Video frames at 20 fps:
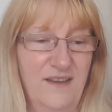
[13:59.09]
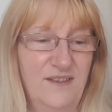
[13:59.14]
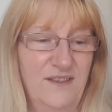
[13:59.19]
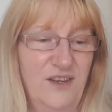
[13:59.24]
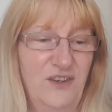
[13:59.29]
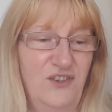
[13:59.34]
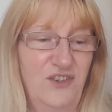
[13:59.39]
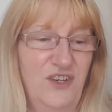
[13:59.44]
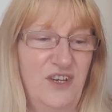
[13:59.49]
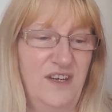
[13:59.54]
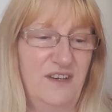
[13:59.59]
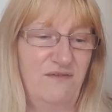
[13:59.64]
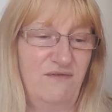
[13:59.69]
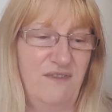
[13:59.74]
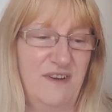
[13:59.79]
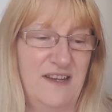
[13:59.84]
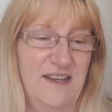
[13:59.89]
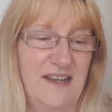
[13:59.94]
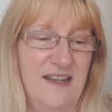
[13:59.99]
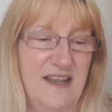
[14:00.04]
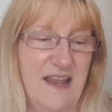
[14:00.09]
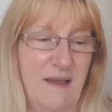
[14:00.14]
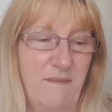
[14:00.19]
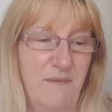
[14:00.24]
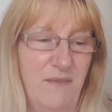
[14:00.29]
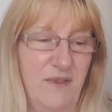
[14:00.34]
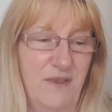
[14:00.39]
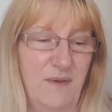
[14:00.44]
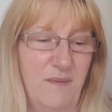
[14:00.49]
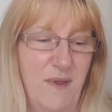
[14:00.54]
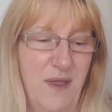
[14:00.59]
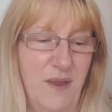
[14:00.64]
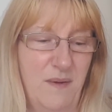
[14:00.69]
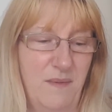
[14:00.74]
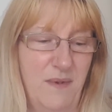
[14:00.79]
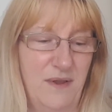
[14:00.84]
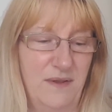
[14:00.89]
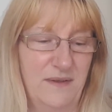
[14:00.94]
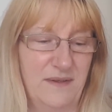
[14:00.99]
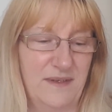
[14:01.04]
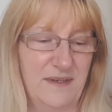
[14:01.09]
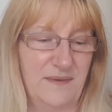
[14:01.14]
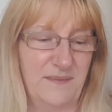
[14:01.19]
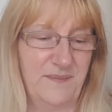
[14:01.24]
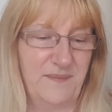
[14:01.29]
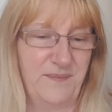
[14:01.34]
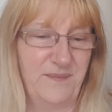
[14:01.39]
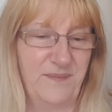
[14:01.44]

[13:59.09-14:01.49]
So she's reading them at the moment.